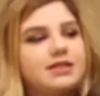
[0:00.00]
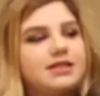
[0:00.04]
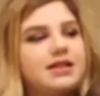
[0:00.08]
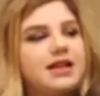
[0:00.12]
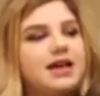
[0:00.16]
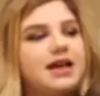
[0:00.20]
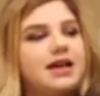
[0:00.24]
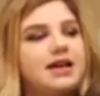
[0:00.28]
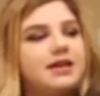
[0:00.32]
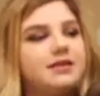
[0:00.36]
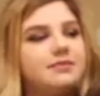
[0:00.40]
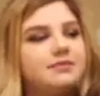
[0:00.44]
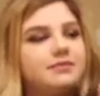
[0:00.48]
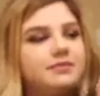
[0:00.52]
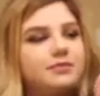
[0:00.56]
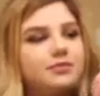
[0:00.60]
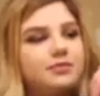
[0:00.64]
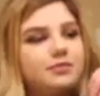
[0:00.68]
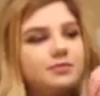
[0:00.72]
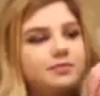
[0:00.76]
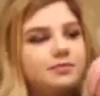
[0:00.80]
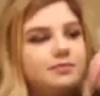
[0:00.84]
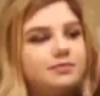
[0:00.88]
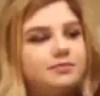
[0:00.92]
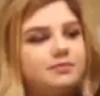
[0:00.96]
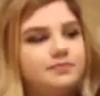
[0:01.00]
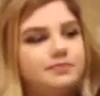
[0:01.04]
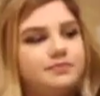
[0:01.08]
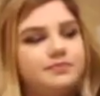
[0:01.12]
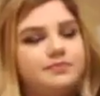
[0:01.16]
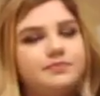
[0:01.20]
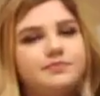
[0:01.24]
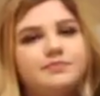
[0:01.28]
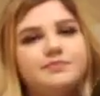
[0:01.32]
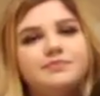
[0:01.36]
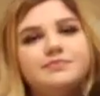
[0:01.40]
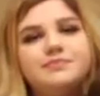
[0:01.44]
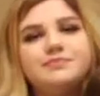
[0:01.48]
today.
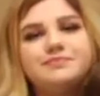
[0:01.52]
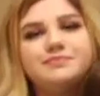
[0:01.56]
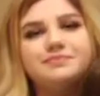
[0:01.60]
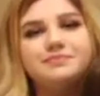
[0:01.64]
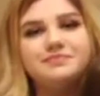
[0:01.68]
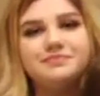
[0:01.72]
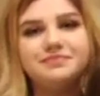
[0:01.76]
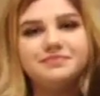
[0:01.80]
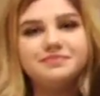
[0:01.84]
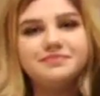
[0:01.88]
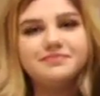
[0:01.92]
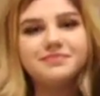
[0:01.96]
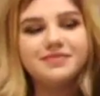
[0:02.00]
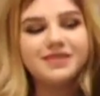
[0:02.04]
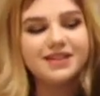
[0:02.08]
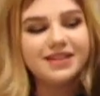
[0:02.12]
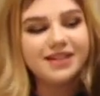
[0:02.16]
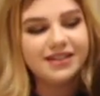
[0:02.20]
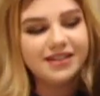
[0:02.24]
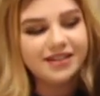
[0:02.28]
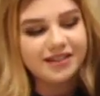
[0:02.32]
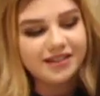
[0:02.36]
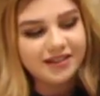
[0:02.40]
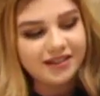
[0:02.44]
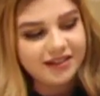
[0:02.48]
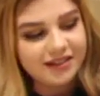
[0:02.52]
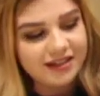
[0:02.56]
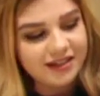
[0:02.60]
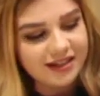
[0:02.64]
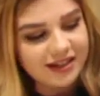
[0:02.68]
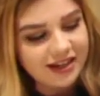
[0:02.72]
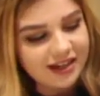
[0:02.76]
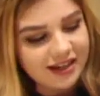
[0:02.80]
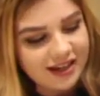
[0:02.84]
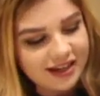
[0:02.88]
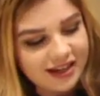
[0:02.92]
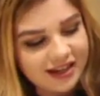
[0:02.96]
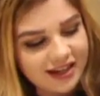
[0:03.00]

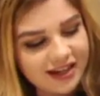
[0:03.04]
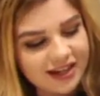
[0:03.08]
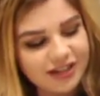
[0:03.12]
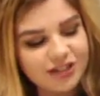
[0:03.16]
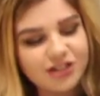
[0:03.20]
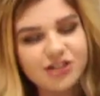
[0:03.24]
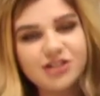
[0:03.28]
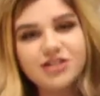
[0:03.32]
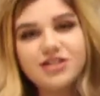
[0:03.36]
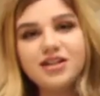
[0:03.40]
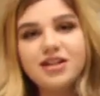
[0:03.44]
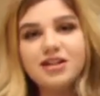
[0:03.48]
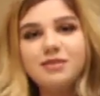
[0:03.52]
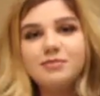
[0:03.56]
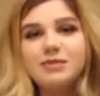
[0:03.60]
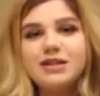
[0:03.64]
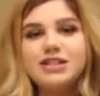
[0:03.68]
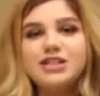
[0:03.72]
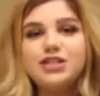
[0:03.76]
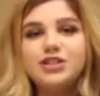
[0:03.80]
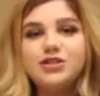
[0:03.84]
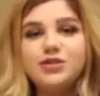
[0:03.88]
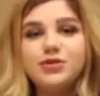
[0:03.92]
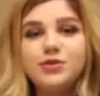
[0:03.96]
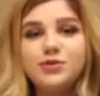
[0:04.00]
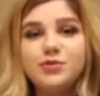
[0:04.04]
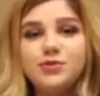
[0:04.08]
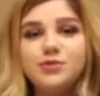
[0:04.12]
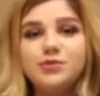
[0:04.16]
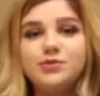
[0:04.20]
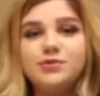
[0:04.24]
And she's gonna be 2